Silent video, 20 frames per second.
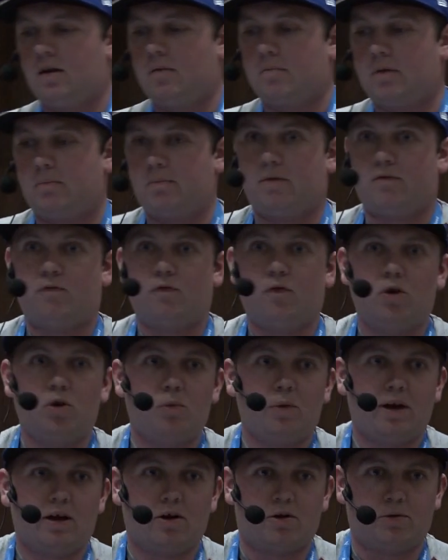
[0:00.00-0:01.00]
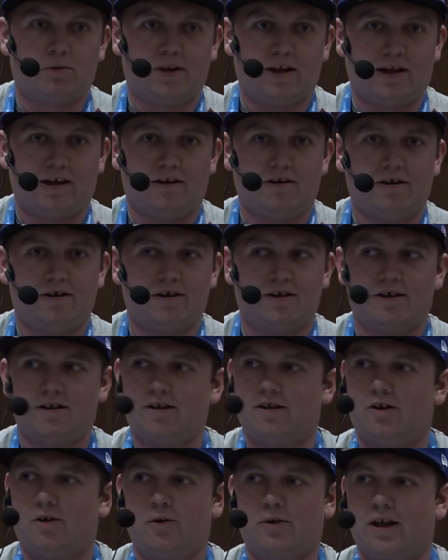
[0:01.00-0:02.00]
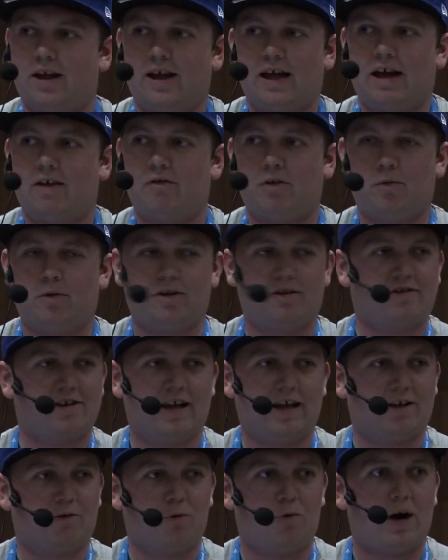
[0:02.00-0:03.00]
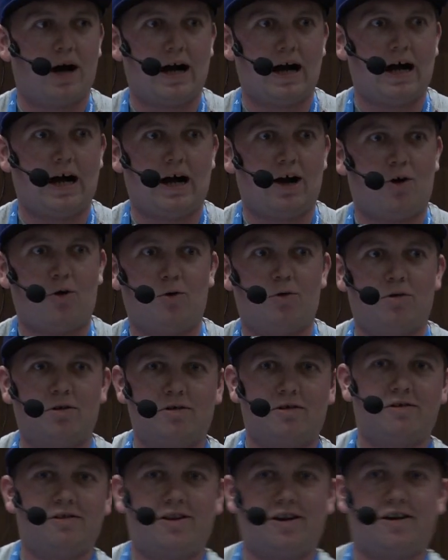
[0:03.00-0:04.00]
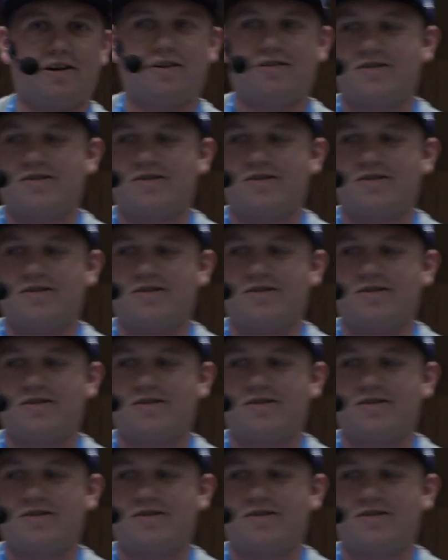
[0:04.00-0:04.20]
But before we go there, okay, everyone is like, wow, there are